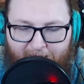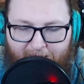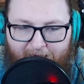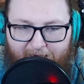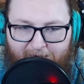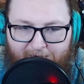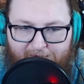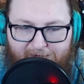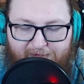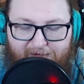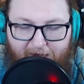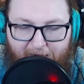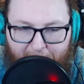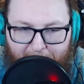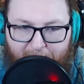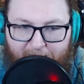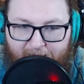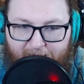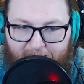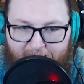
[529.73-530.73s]

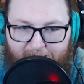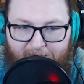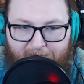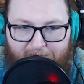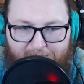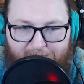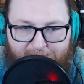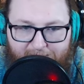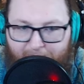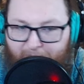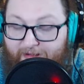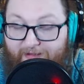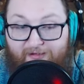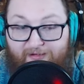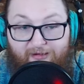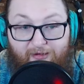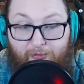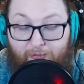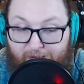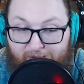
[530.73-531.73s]
Stampede. Same with
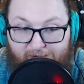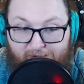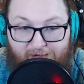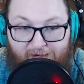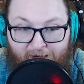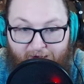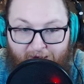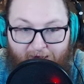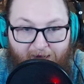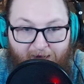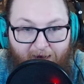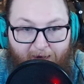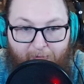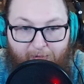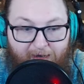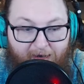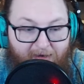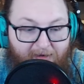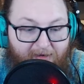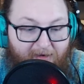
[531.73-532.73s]
Zeus. I would
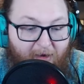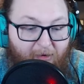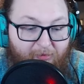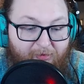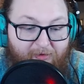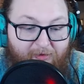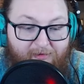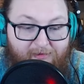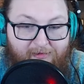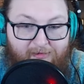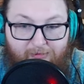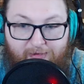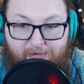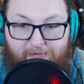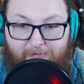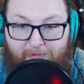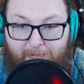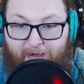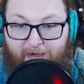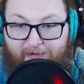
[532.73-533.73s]
not doubt that Zeus
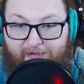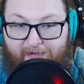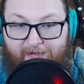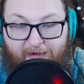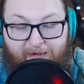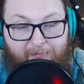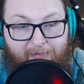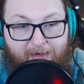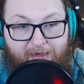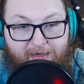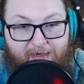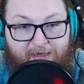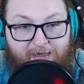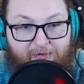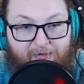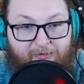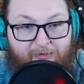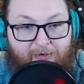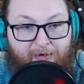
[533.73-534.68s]
would be in Stampede too.